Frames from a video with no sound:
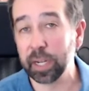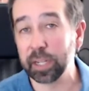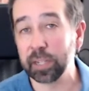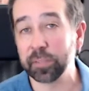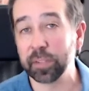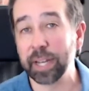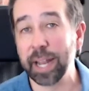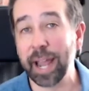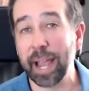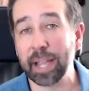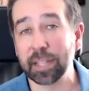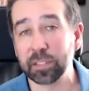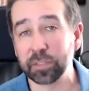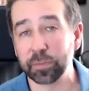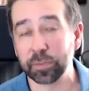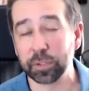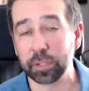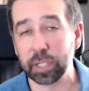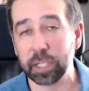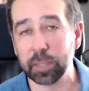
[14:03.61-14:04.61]
not even ask
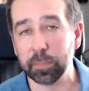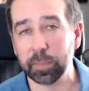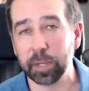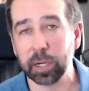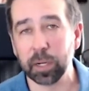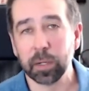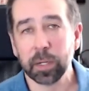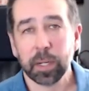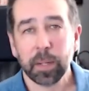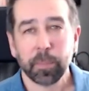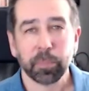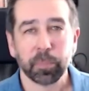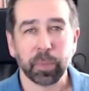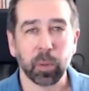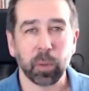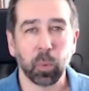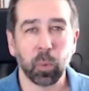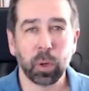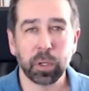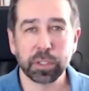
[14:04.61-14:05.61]
for the email,
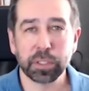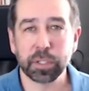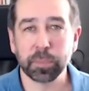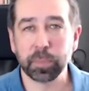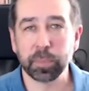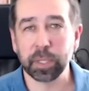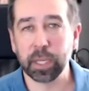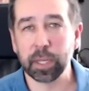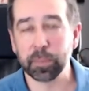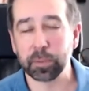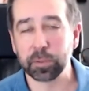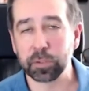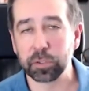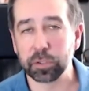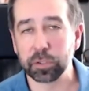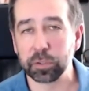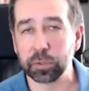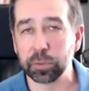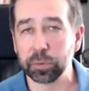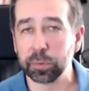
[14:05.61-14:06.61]
but I want to be able
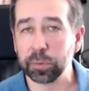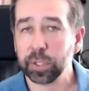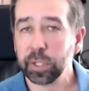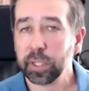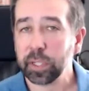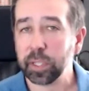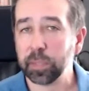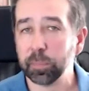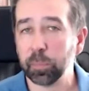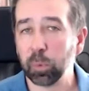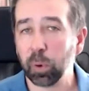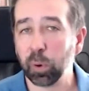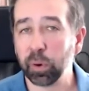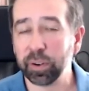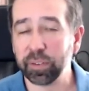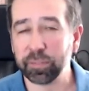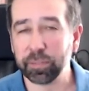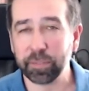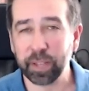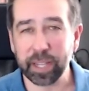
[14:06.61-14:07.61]
to, in more
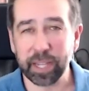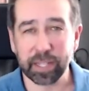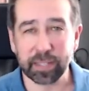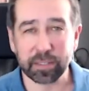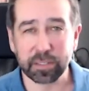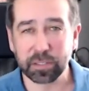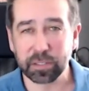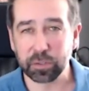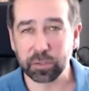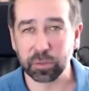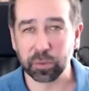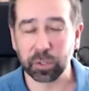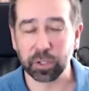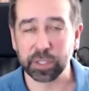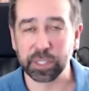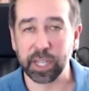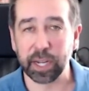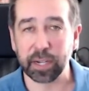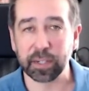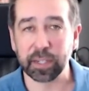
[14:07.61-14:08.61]
advanced
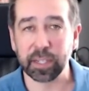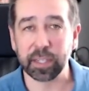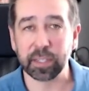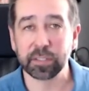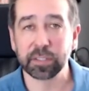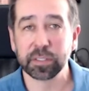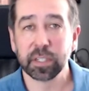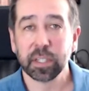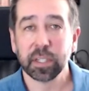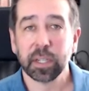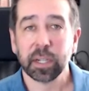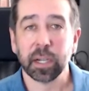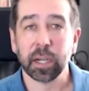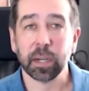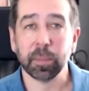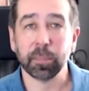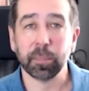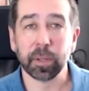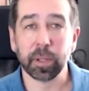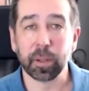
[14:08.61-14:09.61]
techniques,
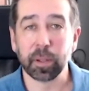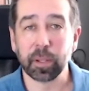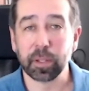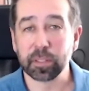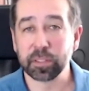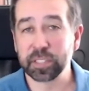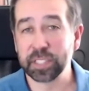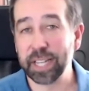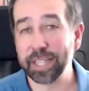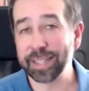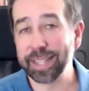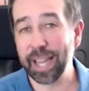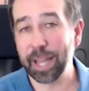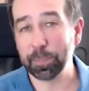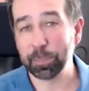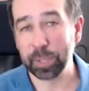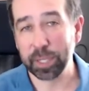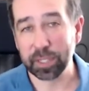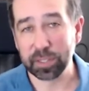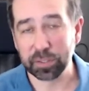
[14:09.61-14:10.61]
set
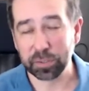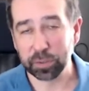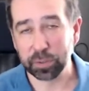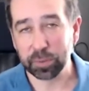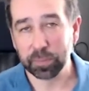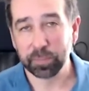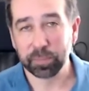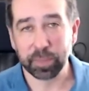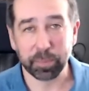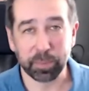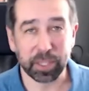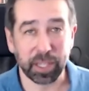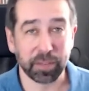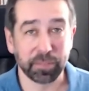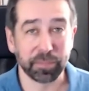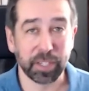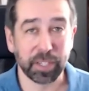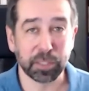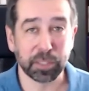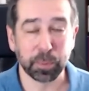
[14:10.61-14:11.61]
that pixel, maybe
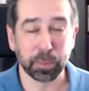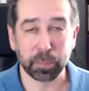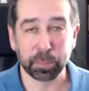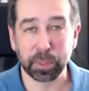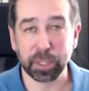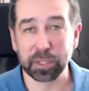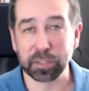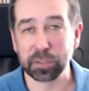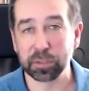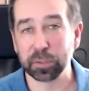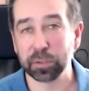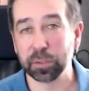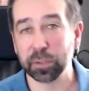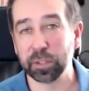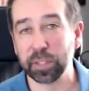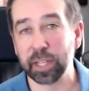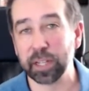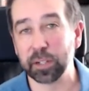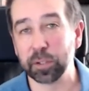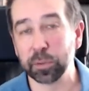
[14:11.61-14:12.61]
that Facebook pixel
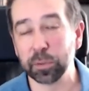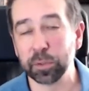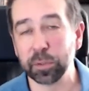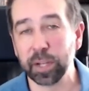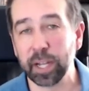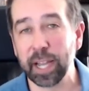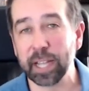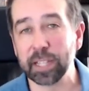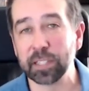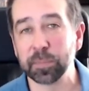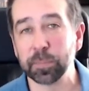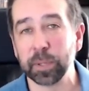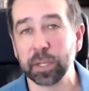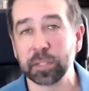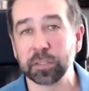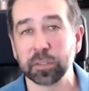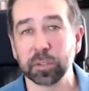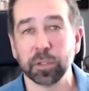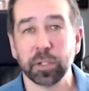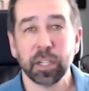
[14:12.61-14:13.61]
or that Google Ads
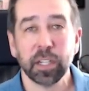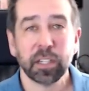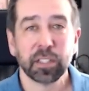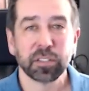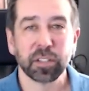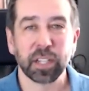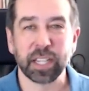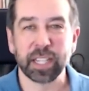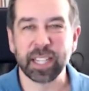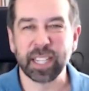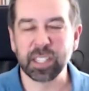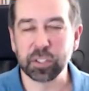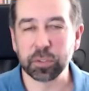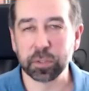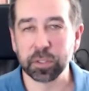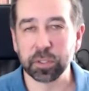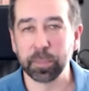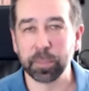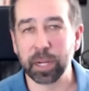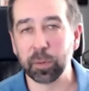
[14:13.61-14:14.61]
pixel, so I can get you
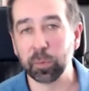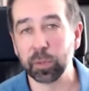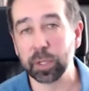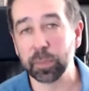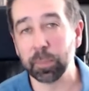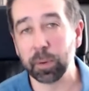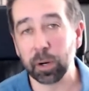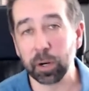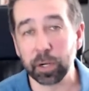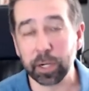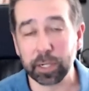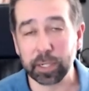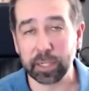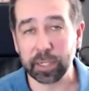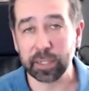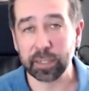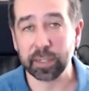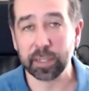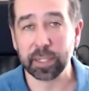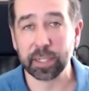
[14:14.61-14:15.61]
into my
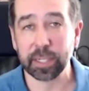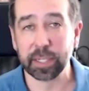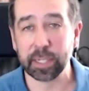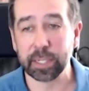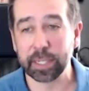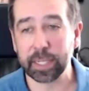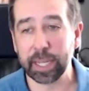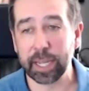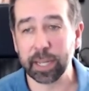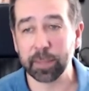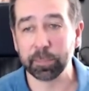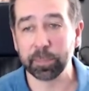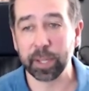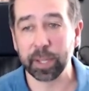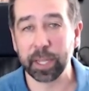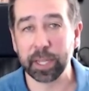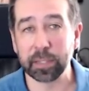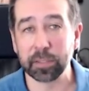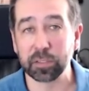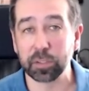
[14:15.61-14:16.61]
remarketing
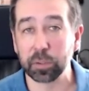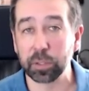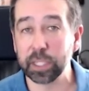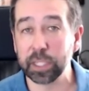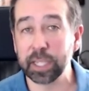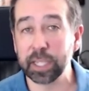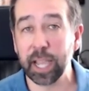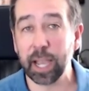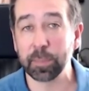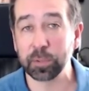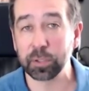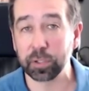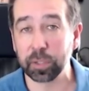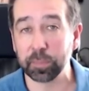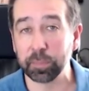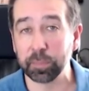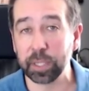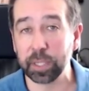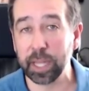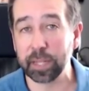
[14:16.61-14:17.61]
campaign. So lead capture
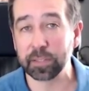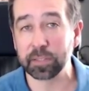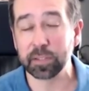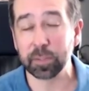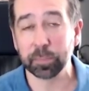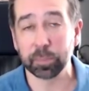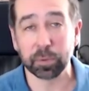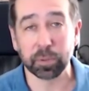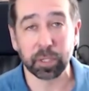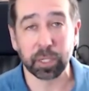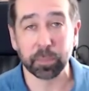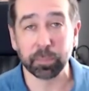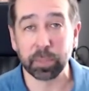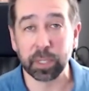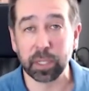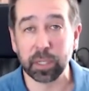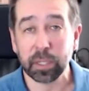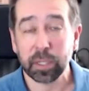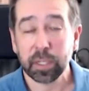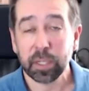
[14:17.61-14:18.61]
can be that simple. It can
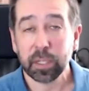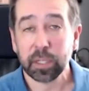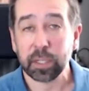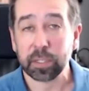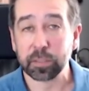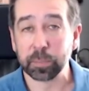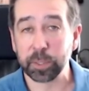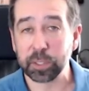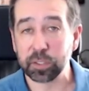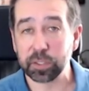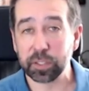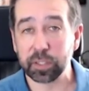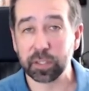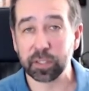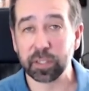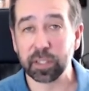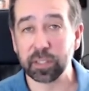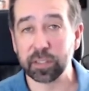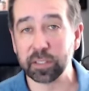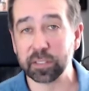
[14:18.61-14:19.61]
be, especially
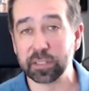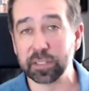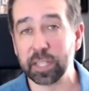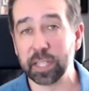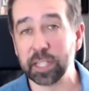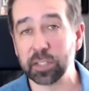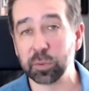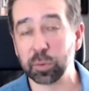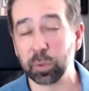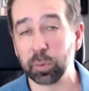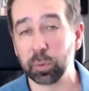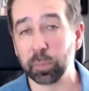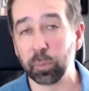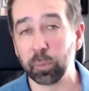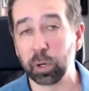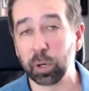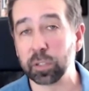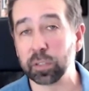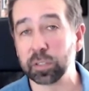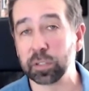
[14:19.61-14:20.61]
in this age where we're
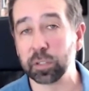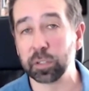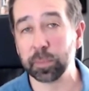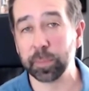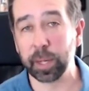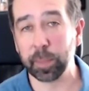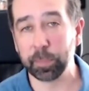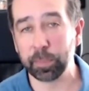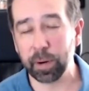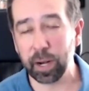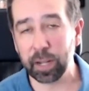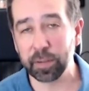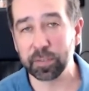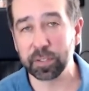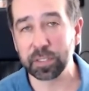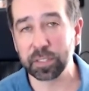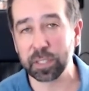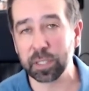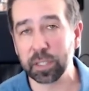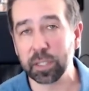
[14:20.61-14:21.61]
more concerned about
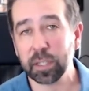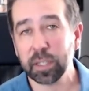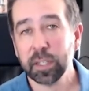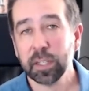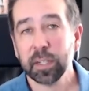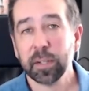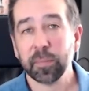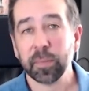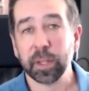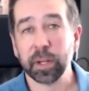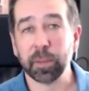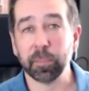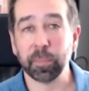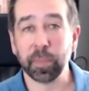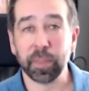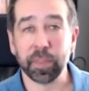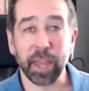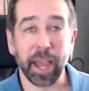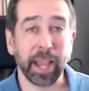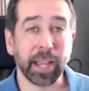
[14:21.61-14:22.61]
privacy,
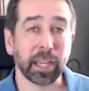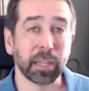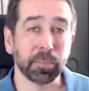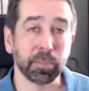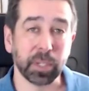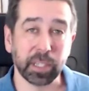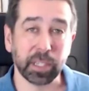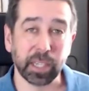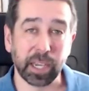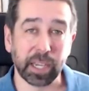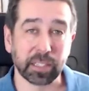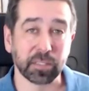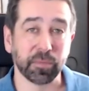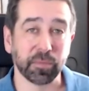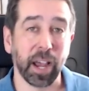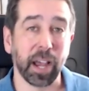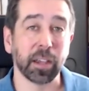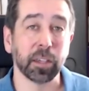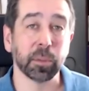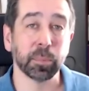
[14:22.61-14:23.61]
that can be as
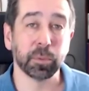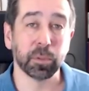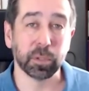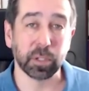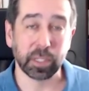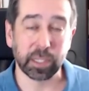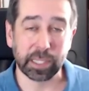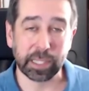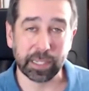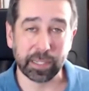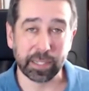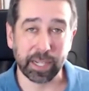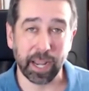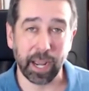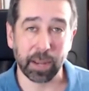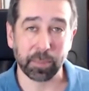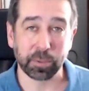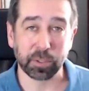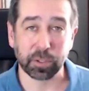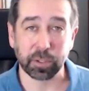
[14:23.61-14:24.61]
valuable a lead
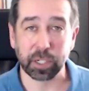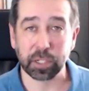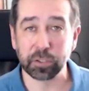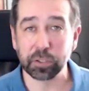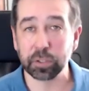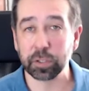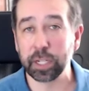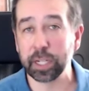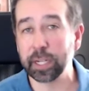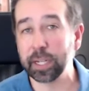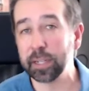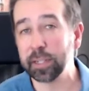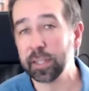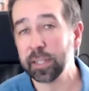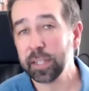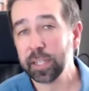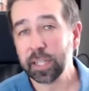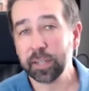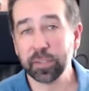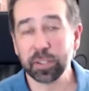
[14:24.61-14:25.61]
capture, because you're getting,
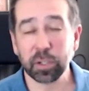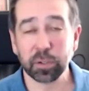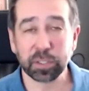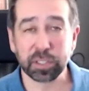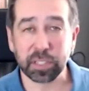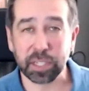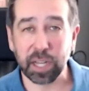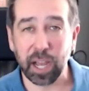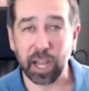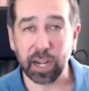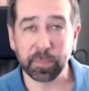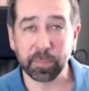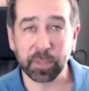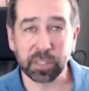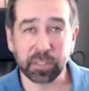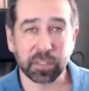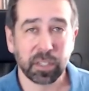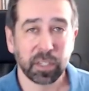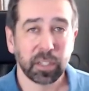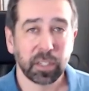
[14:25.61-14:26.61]
even though it's
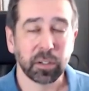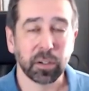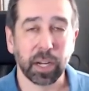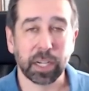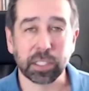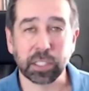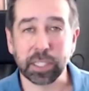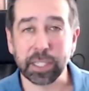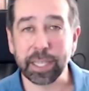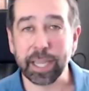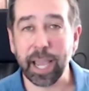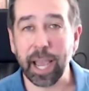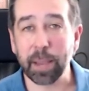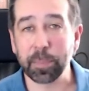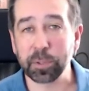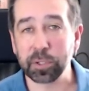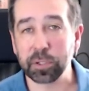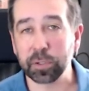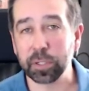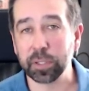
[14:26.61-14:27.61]
anonymous, you're actually
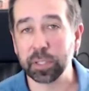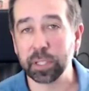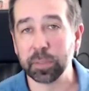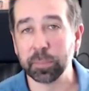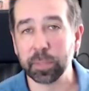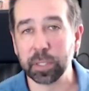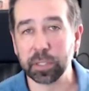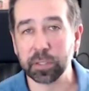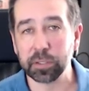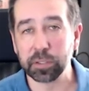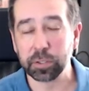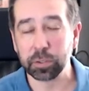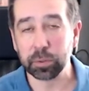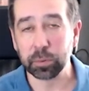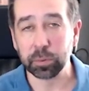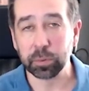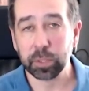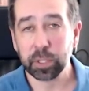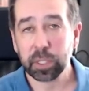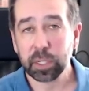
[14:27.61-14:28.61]
capturing them
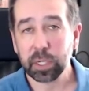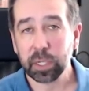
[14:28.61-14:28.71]
into